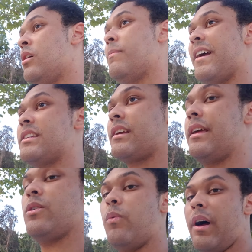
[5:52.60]

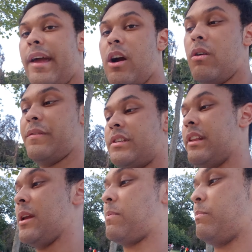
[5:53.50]
basically one hour of
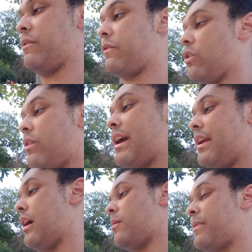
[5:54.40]
sleep before
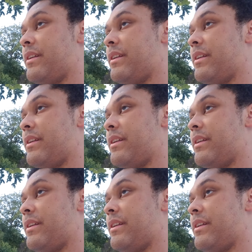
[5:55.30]
getting up